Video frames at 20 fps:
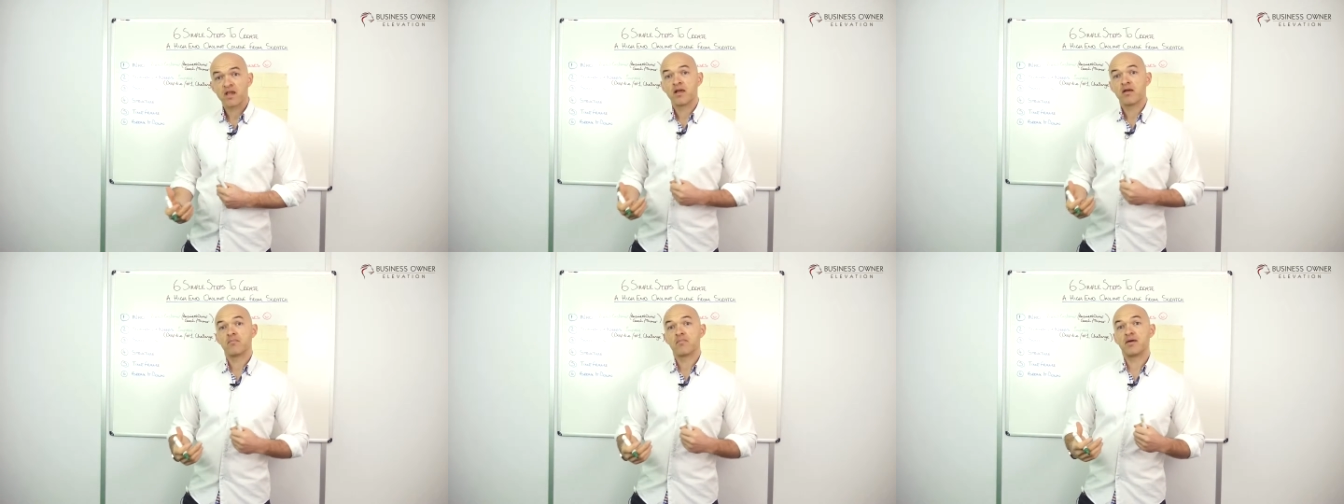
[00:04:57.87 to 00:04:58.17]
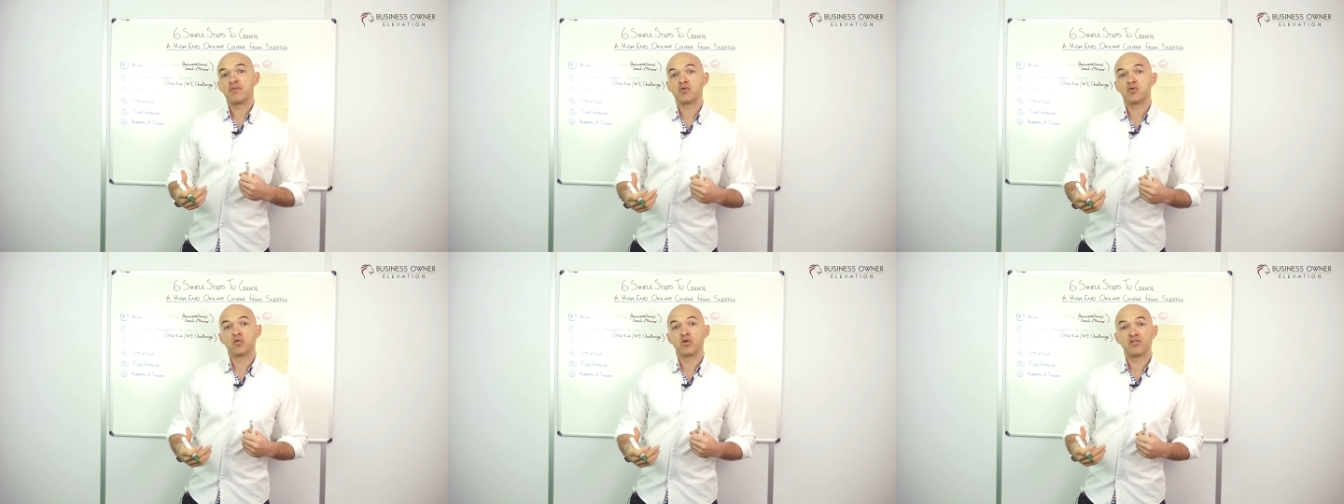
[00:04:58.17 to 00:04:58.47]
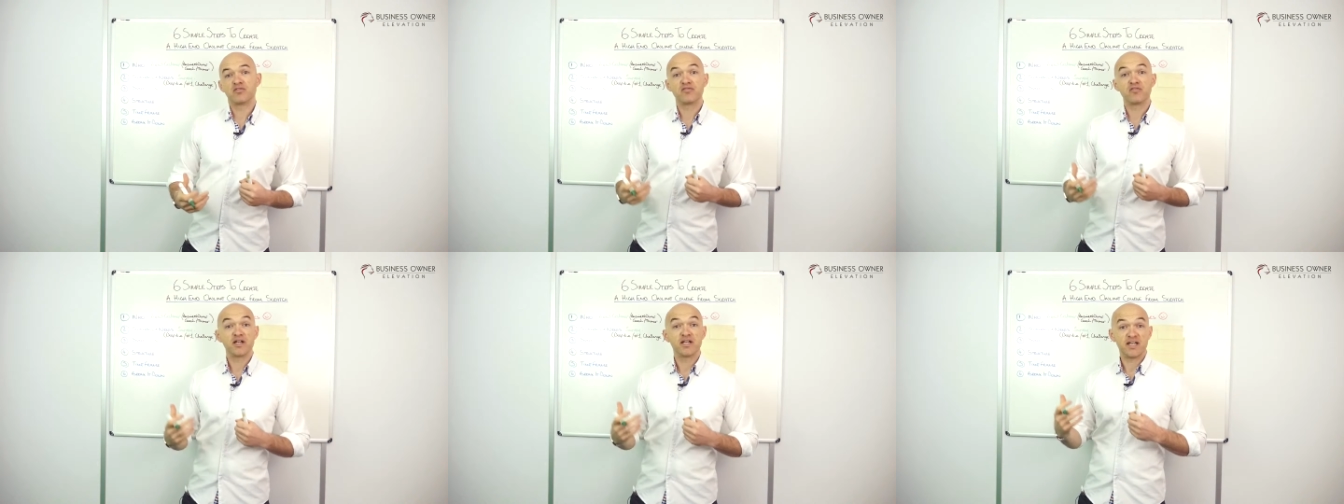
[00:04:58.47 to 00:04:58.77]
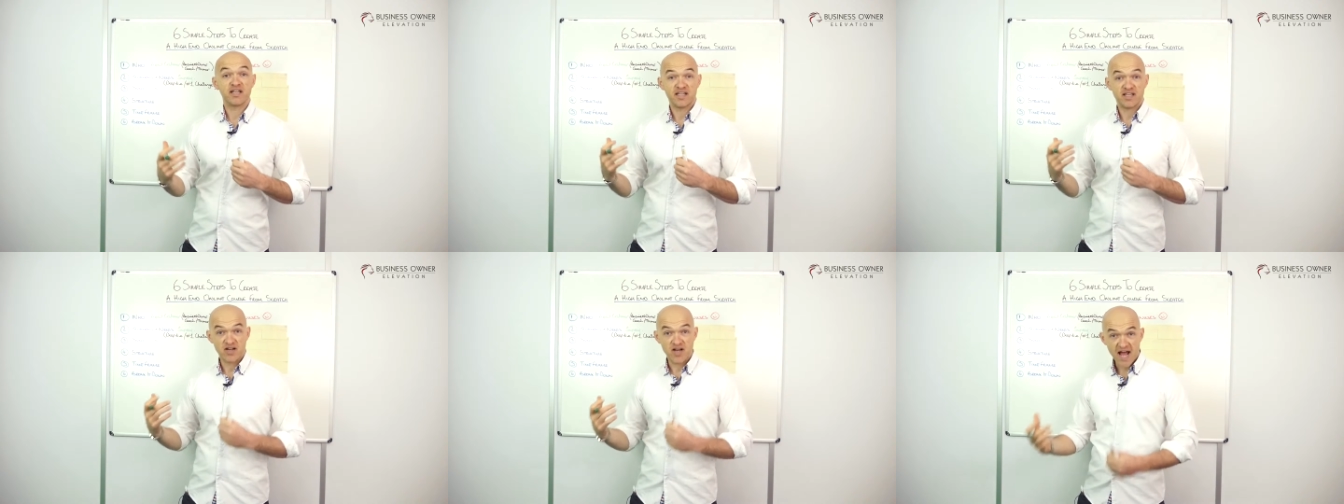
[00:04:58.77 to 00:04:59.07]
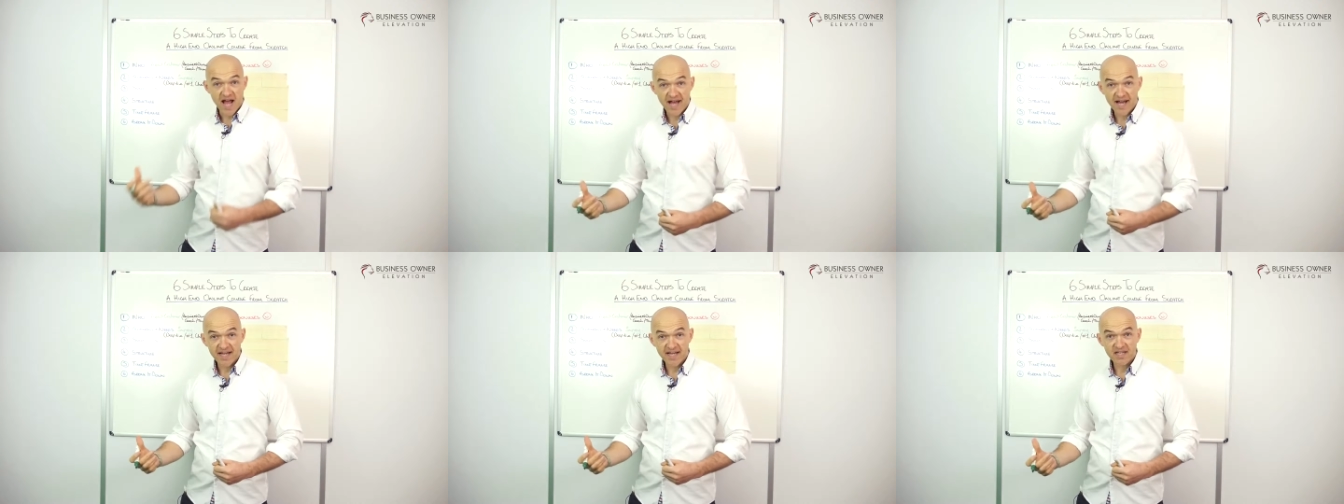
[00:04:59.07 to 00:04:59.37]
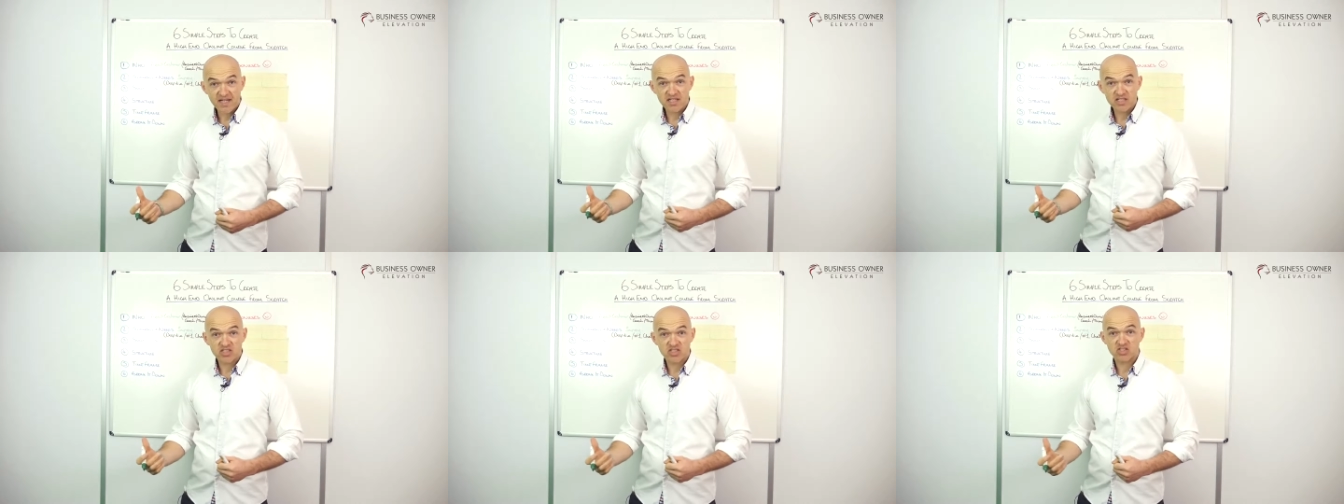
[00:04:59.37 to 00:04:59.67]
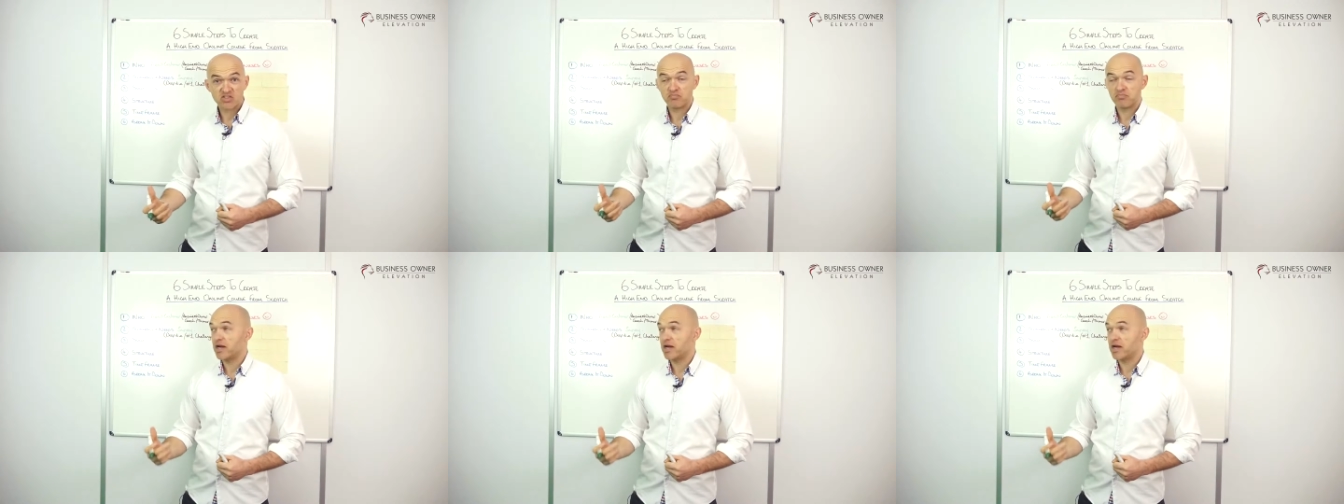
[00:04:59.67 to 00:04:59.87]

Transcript: Maybe you want to find out their age.